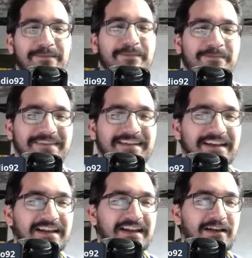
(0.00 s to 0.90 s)
when
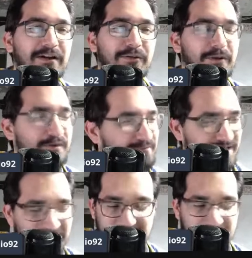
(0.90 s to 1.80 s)
you're
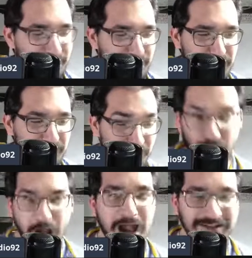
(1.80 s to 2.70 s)
playing games. When you're like,
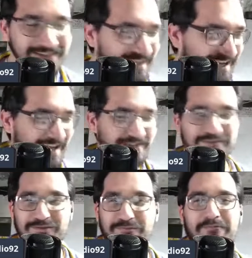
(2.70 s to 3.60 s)
why? And you
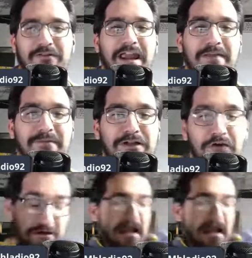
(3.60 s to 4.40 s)
just Heyman going,